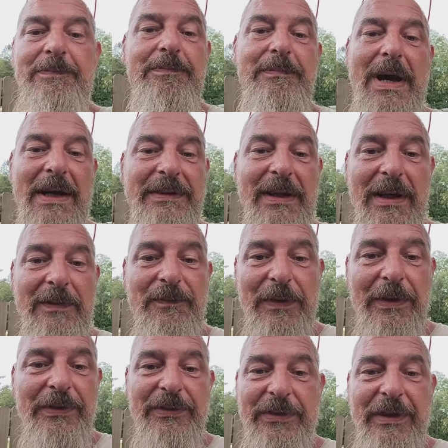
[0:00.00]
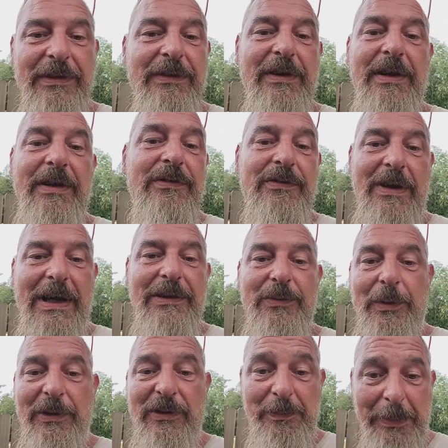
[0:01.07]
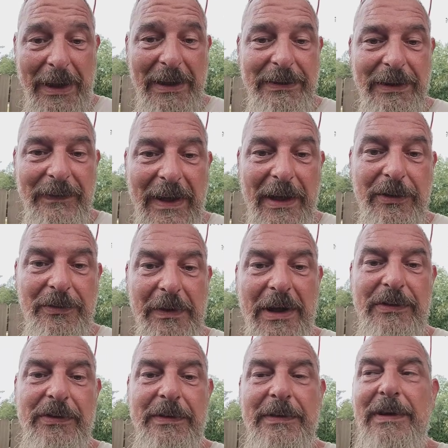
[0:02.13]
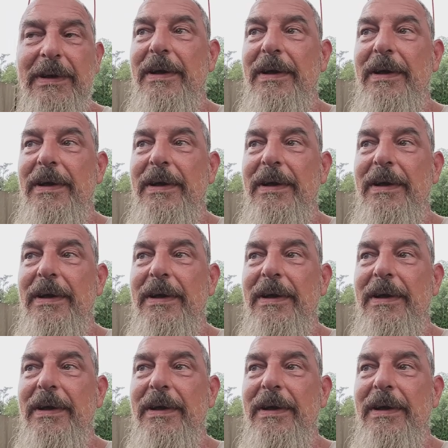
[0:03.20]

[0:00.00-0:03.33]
magnetic field sees it as trying to expand in that direction,